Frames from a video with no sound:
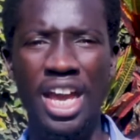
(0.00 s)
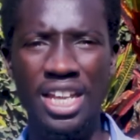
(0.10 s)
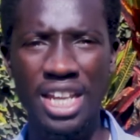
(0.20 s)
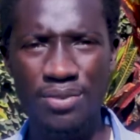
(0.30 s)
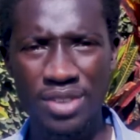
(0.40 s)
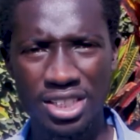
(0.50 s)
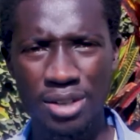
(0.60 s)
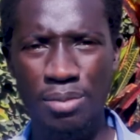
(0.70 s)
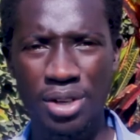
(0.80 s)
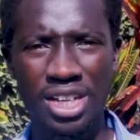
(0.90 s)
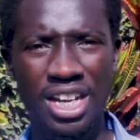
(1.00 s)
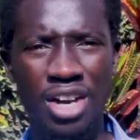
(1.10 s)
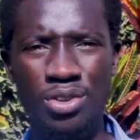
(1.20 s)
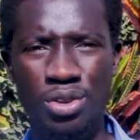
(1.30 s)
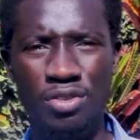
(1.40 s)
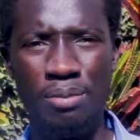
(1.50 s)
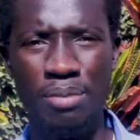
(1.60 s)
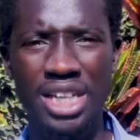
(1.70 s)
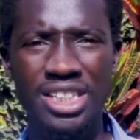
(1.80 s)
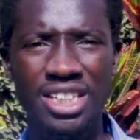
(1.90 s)
And after tabling out of the
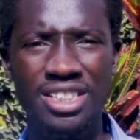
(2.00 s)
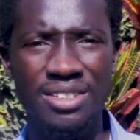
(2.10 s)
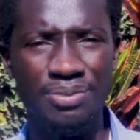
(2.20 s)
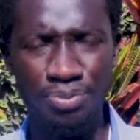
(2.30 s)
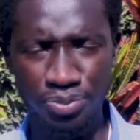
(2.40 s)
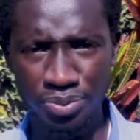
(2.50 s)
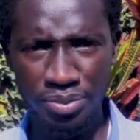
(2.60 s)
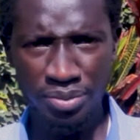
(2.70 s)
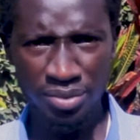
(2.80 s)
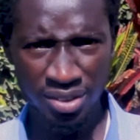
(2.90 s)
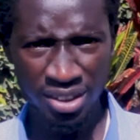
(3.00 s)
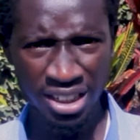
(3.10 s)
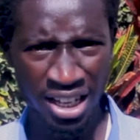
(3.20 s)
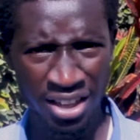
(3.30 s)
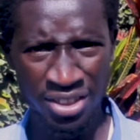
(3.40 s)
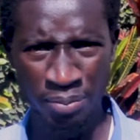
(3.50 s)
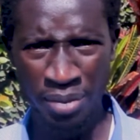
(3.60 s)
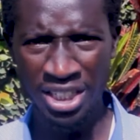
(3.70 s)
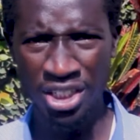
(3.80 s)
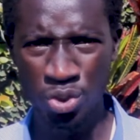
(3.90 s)
budget, the
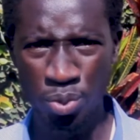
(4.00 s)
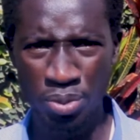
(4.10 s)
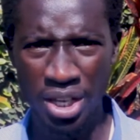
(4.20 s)
budget will